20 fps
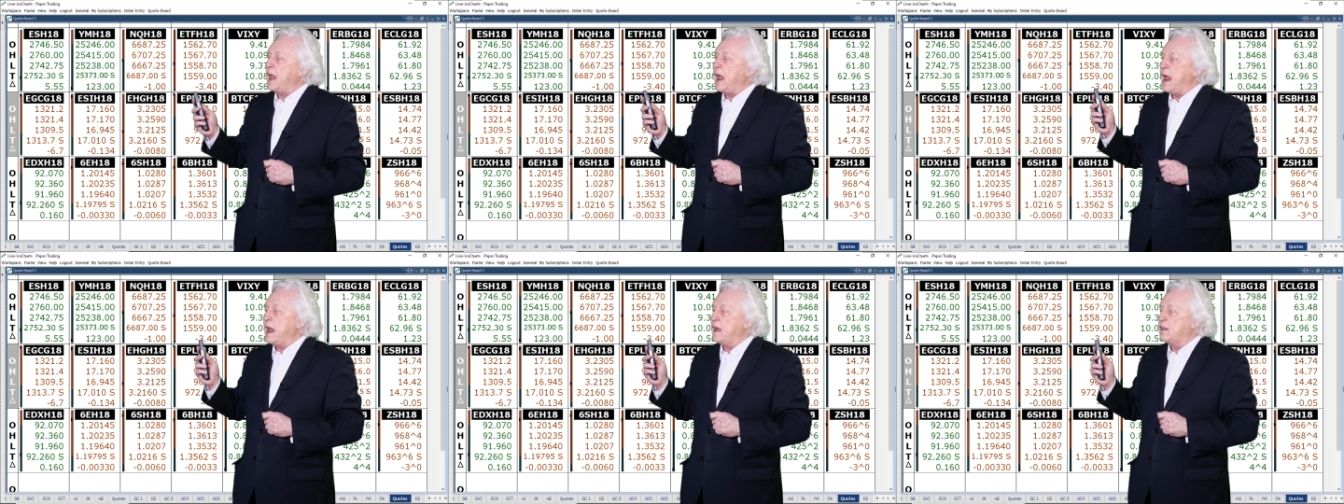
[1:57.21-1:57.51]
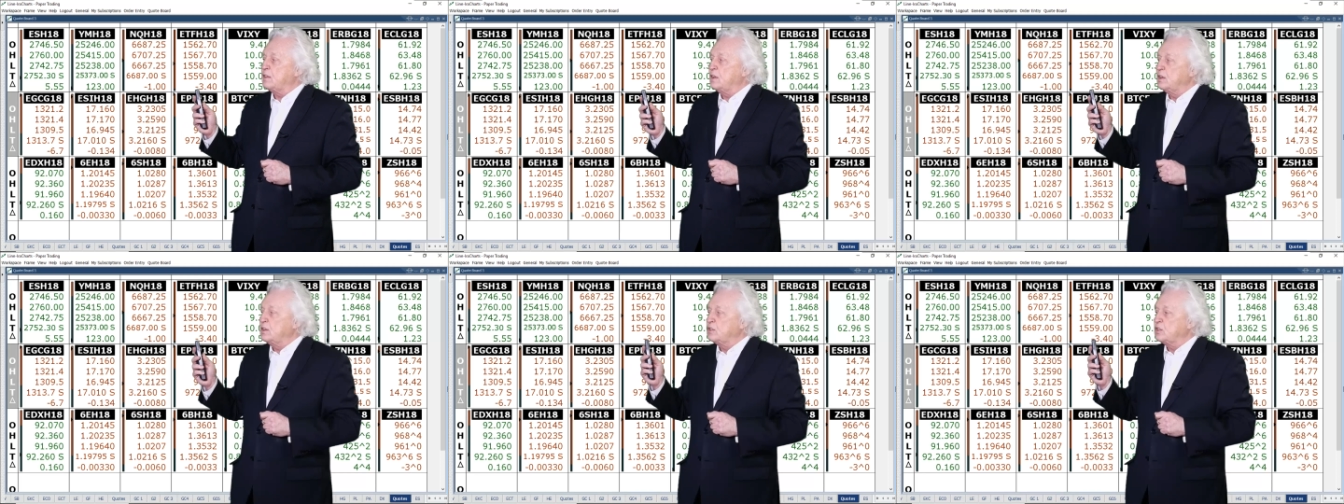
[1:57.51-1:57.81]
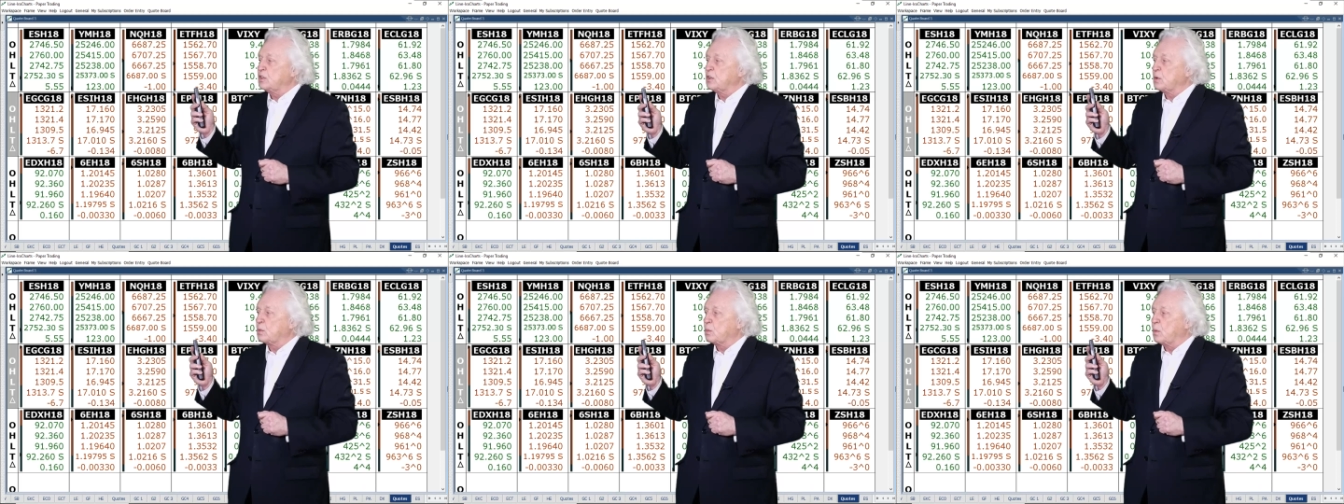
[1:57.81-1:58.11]
and
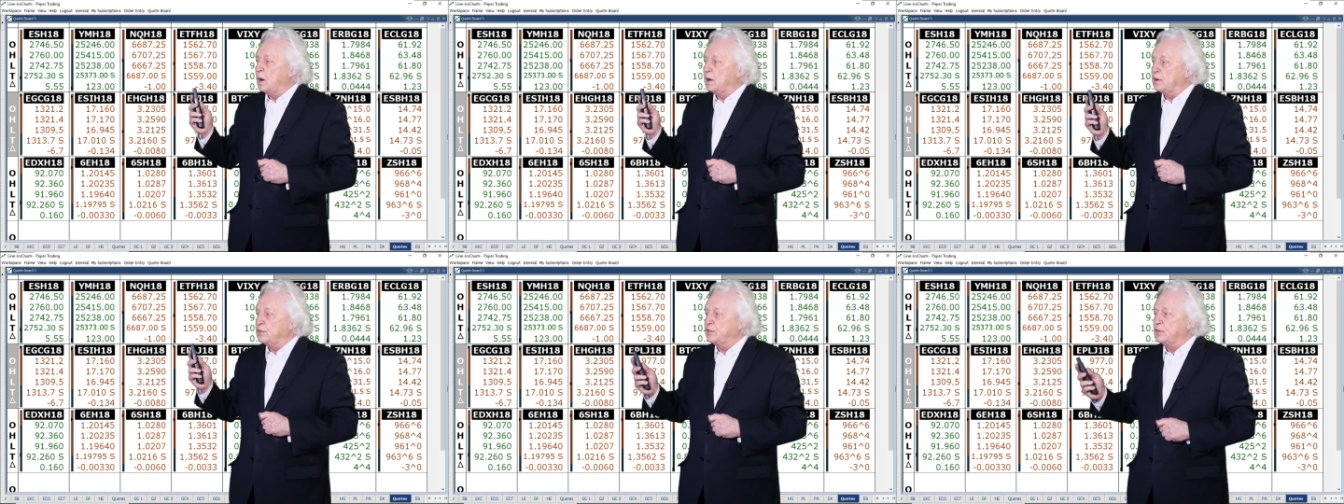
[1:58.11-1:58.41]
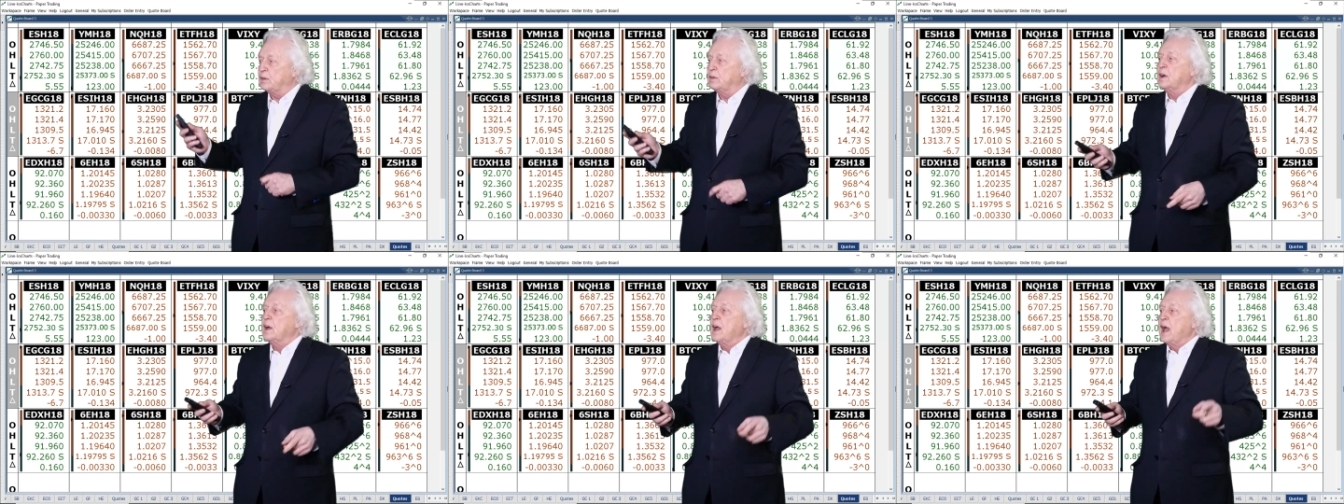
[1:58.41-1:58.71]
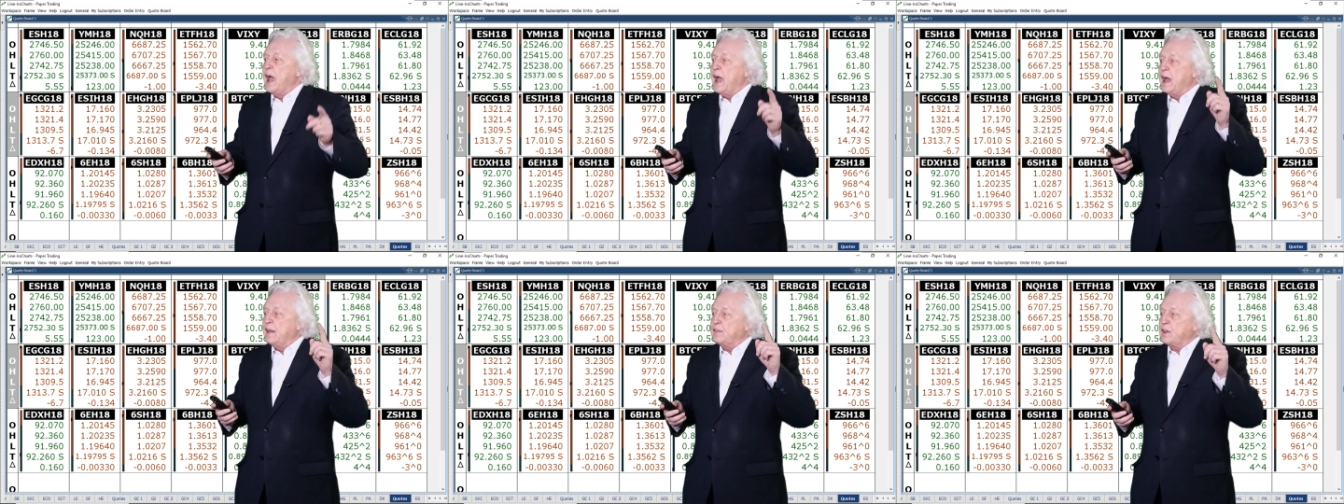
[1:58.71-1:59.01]
into the Russell,
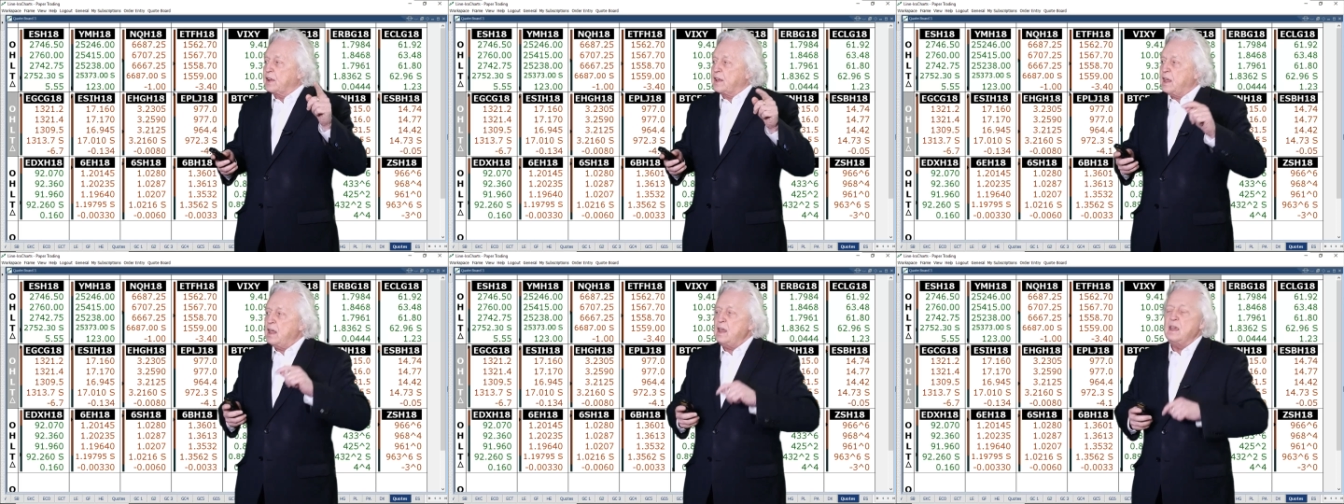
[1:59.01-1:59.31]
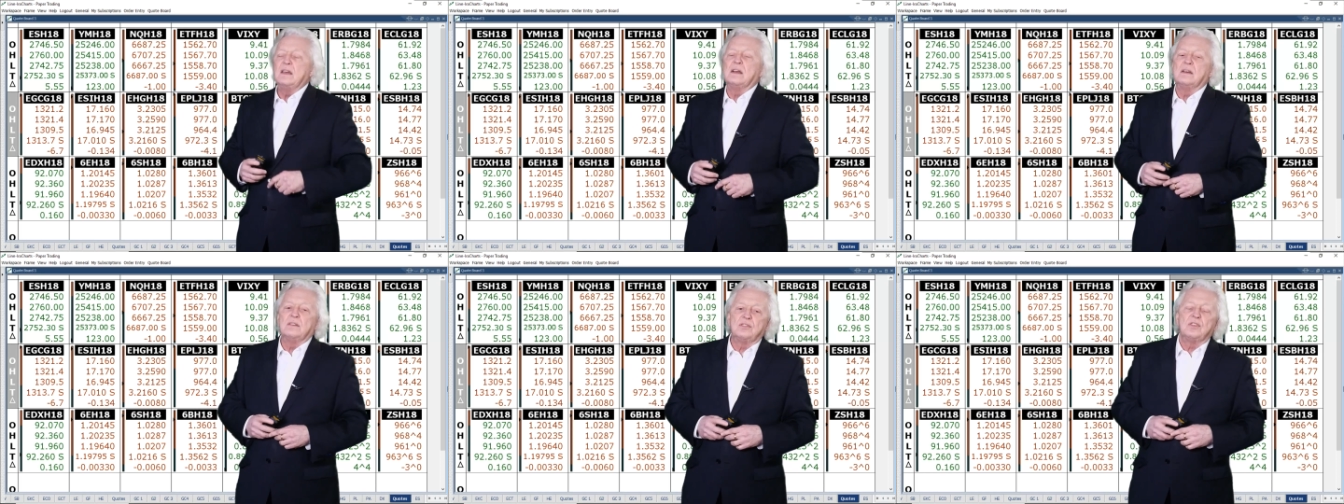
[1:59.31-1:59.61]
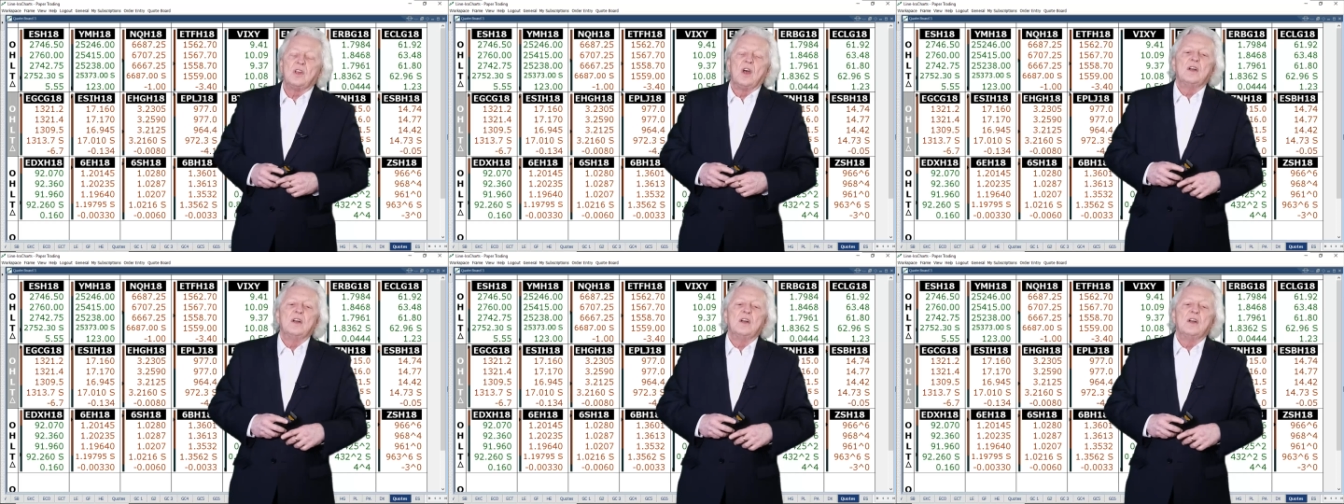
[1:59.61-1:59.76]
and the key is